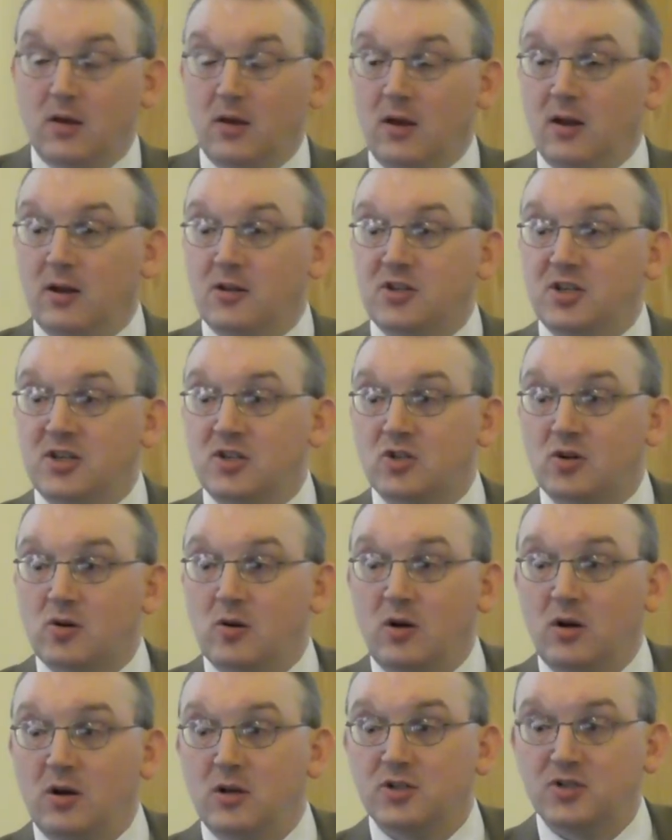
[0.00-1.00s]
And it's his
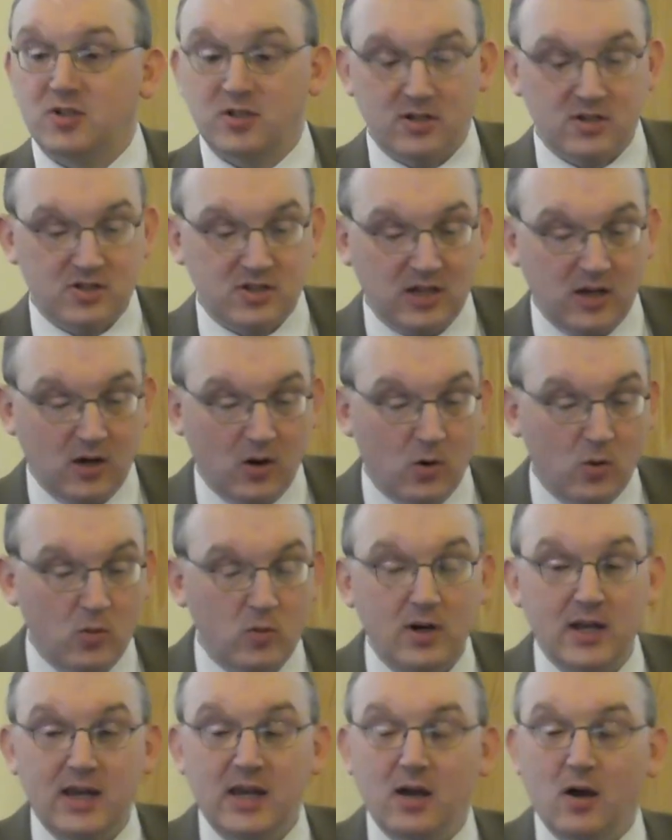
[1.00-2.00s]
cross that is the
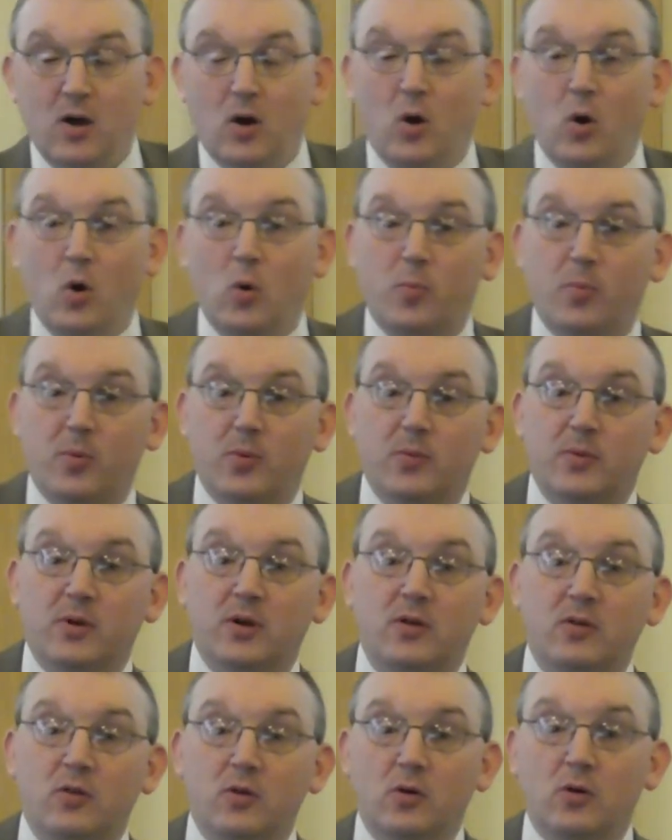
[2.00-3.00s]
only hope
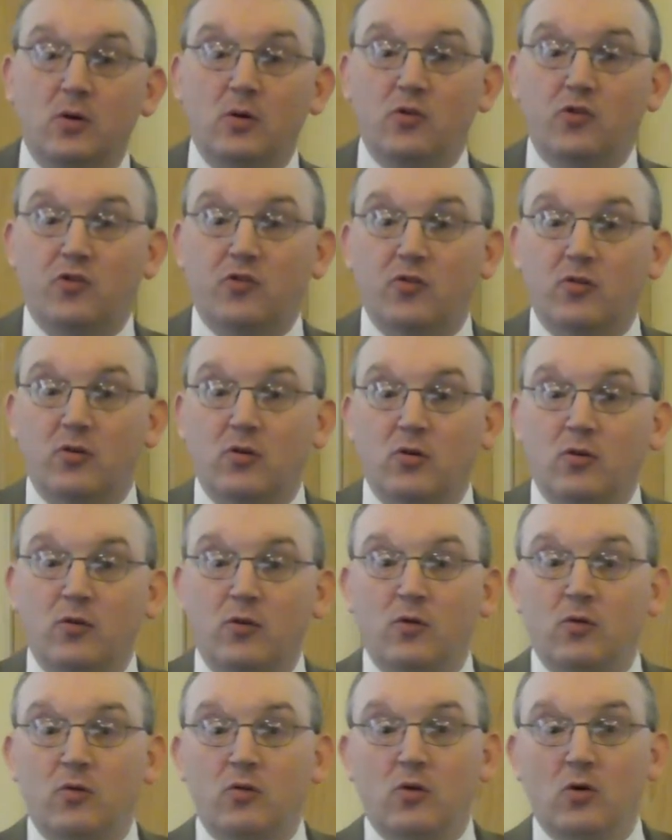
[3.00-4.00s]
of those
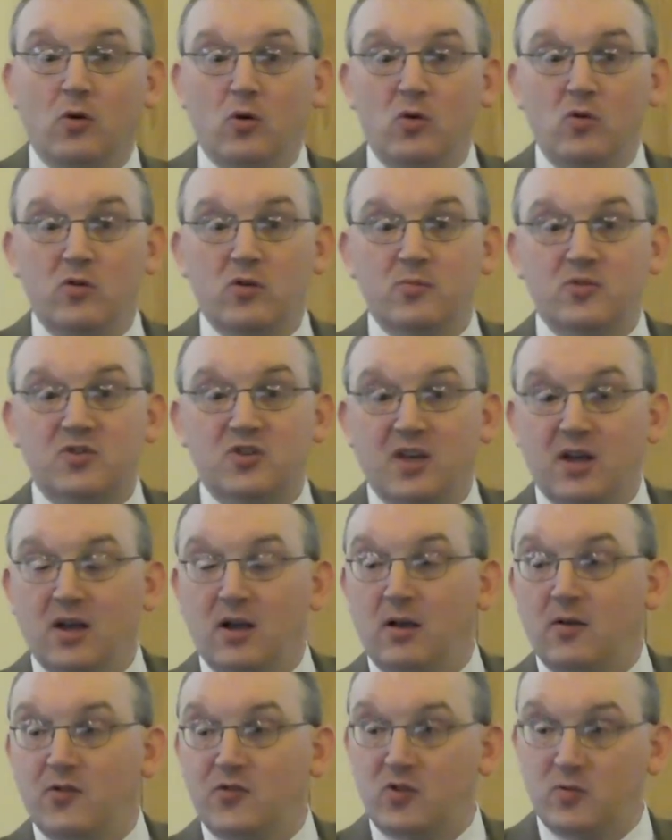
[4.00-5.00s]
who know
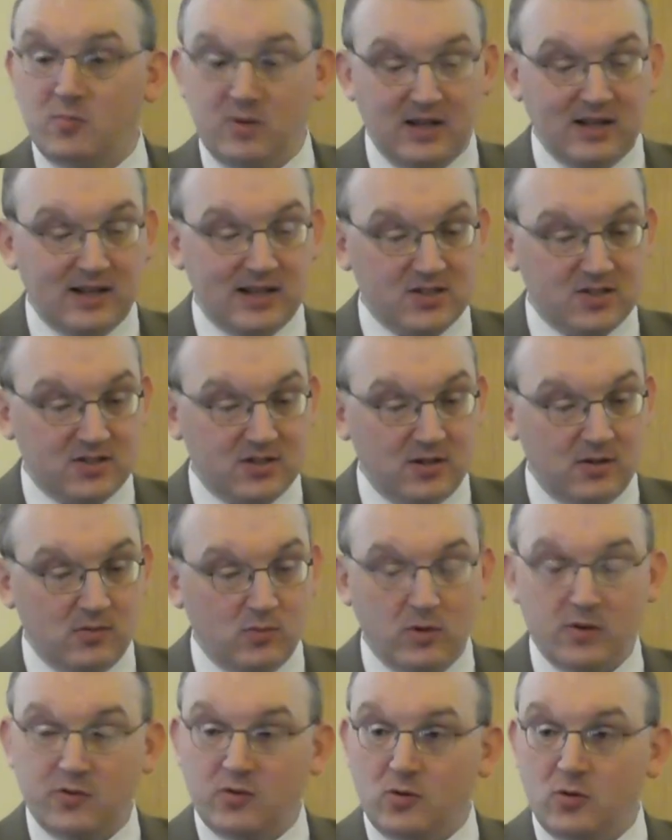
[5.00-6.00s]
themselves to be
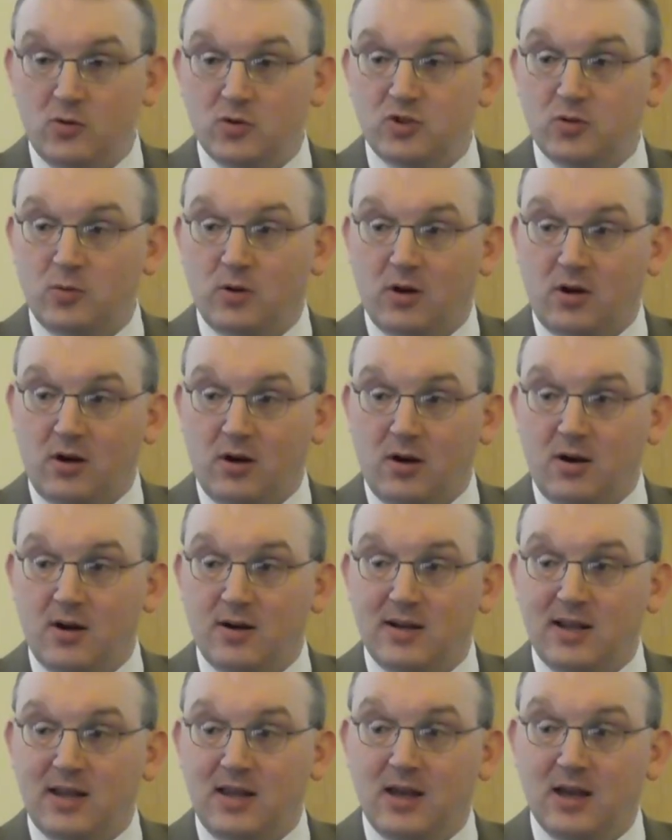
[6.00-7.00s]
listed with those who are
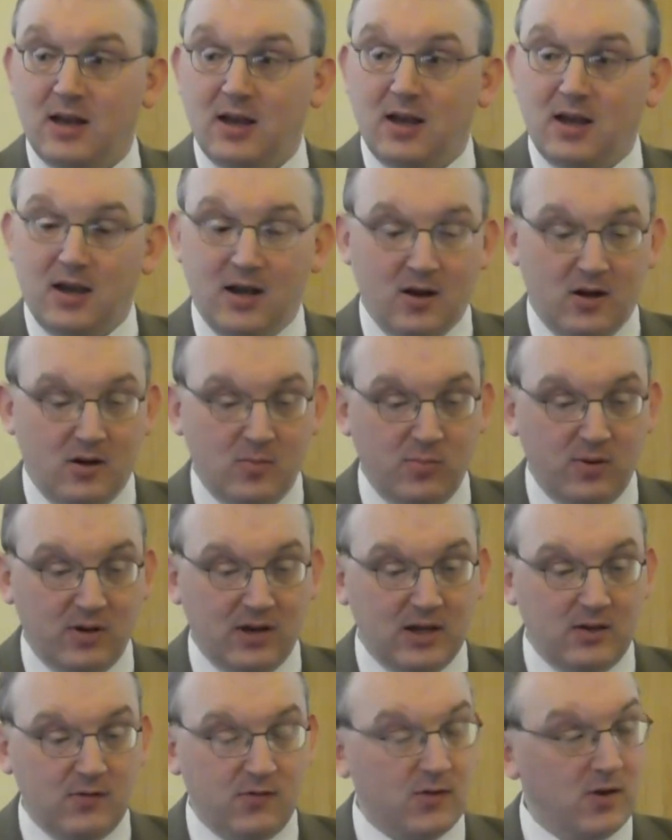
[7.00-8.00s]
currently in
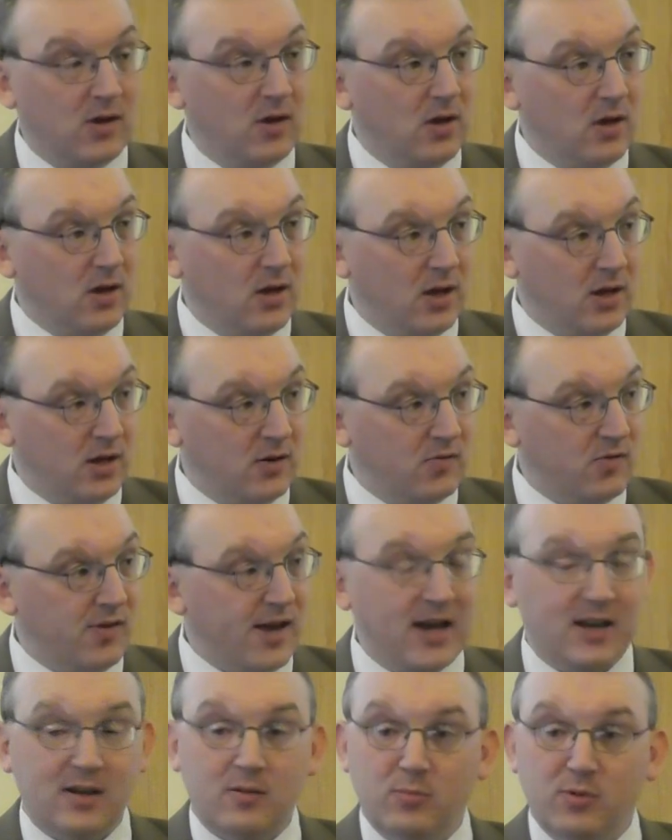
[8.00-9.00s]
unbelief and have
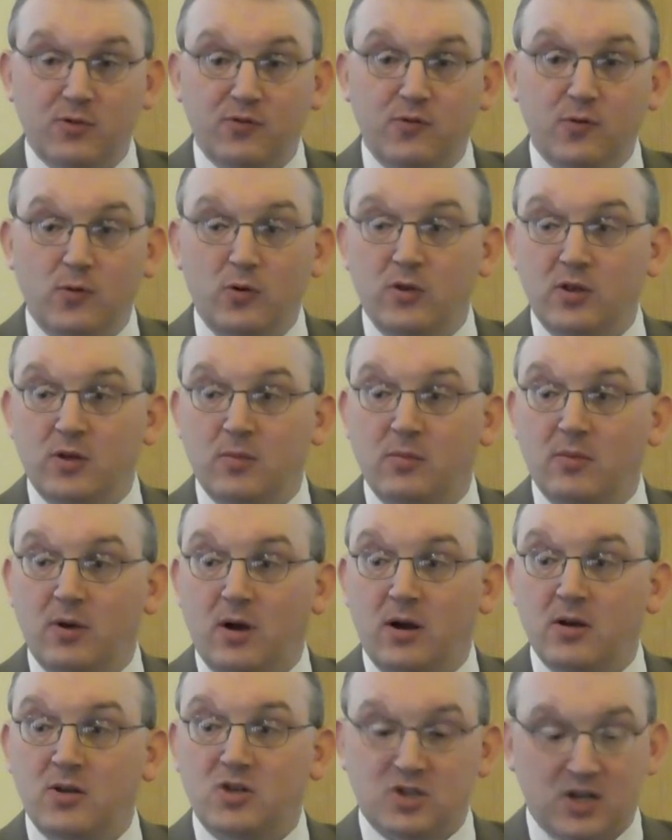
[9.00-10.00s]
that before them
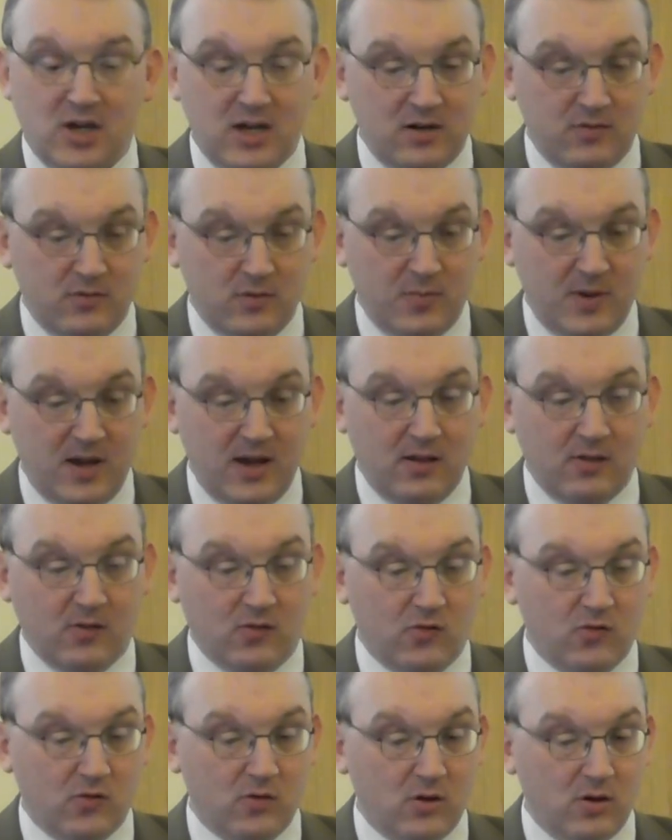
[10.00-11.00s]
outside of
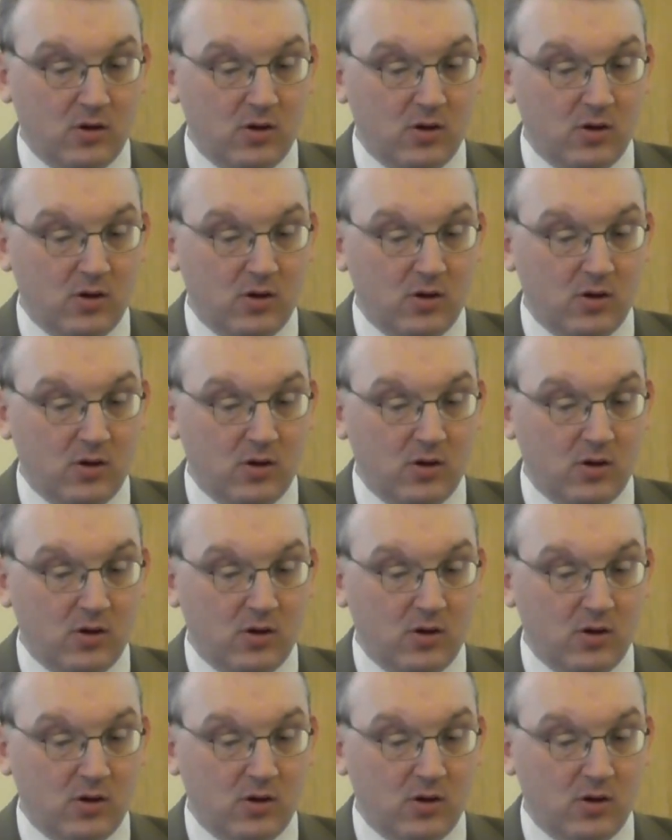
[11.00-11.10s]
repentance